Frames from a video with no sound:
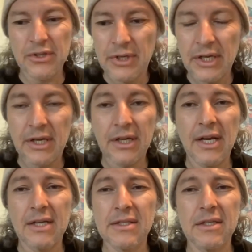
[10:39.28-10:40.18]
unique and it
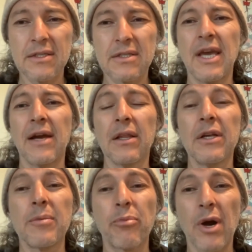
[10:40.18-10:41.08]
has these
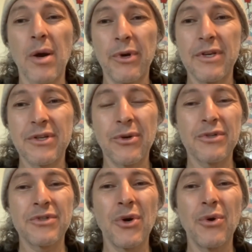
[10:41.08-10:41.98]
catalytic properties. You know,
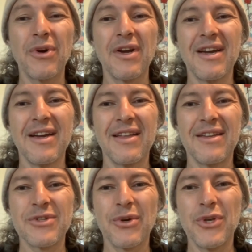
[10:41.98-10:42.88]
there's no
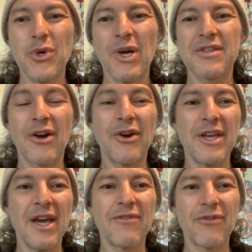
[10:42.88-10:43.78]

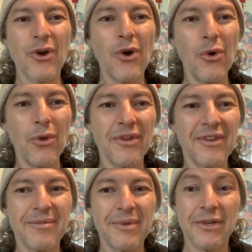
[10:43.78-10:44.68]
USRDA for gold,
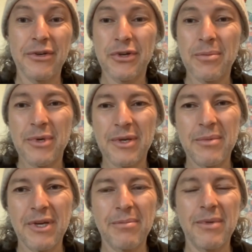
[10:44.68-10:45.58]
but there should
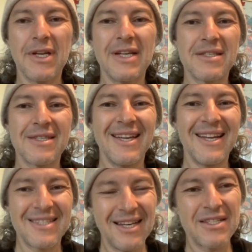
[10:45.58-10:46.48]
be. But it
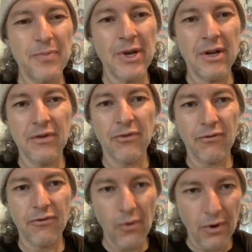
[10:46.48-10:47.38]
has to be in a different
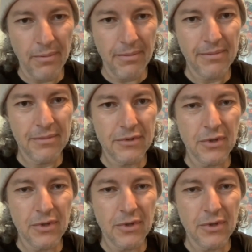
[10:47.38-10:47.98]
form. So